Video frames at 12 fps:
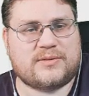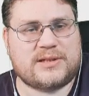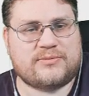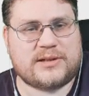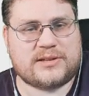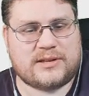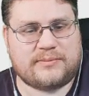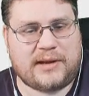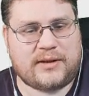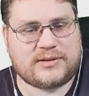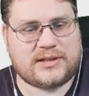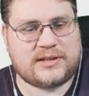It's west of the
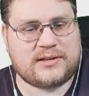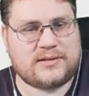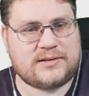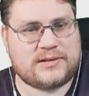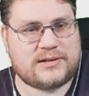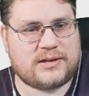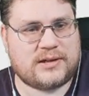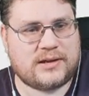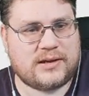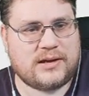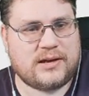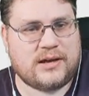mountains.
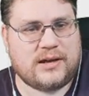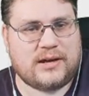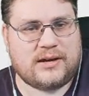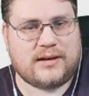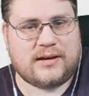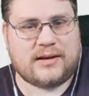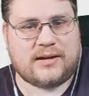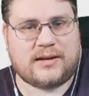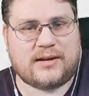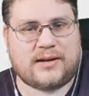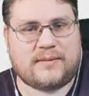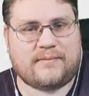
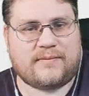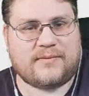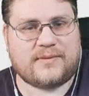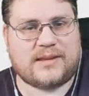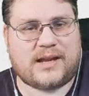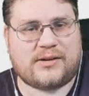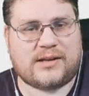Narrow